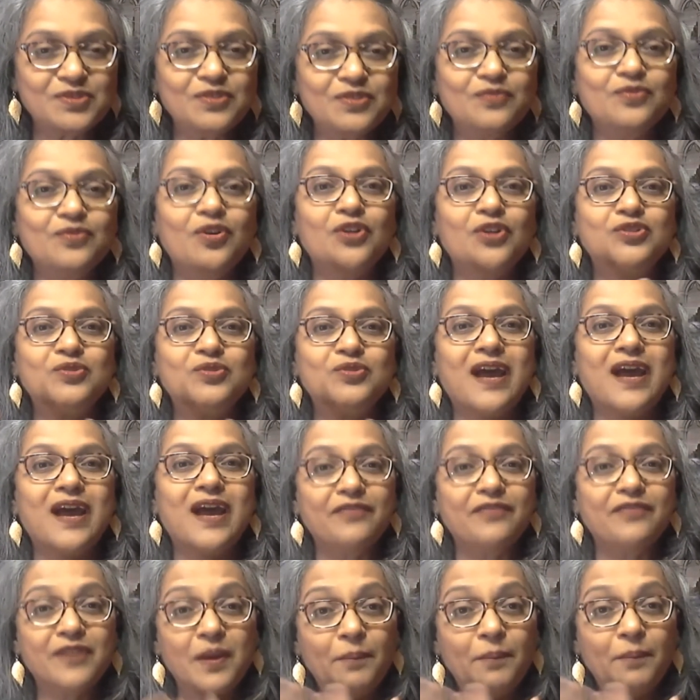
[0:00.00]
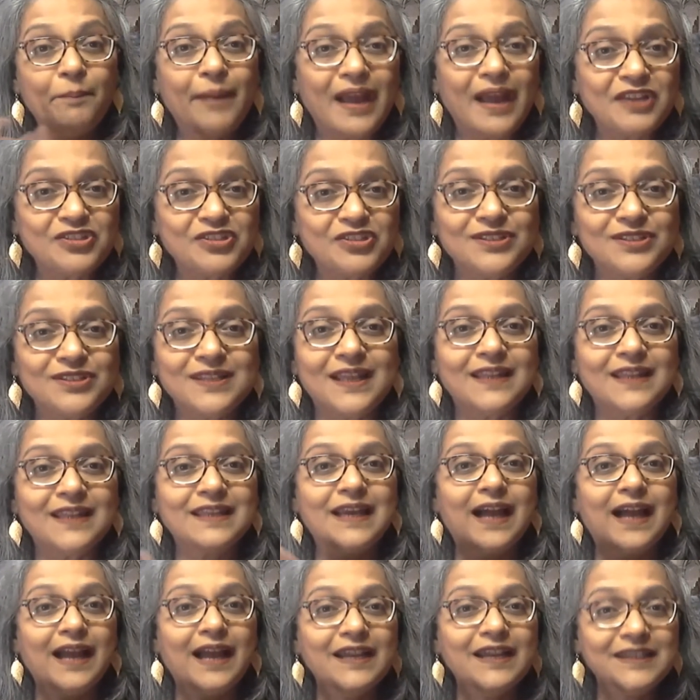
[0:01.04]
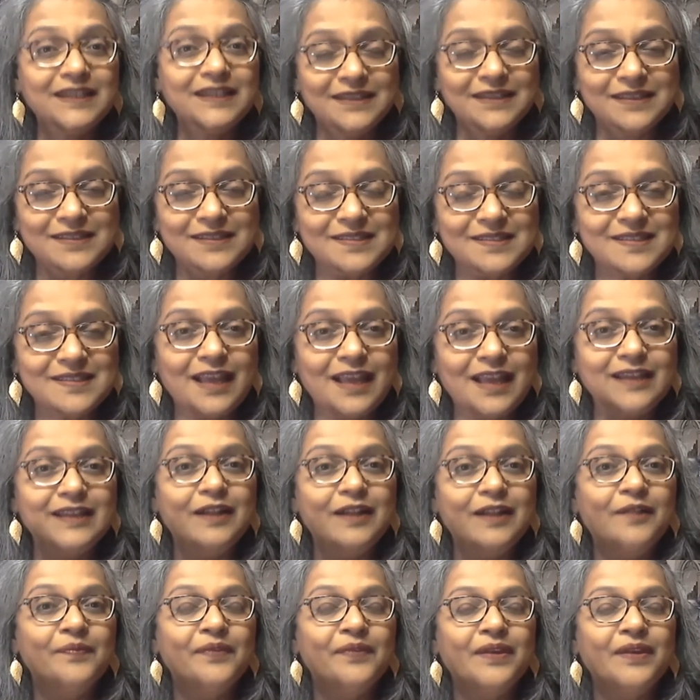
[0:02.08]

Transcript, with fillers: You've got to have compassion and kindness. And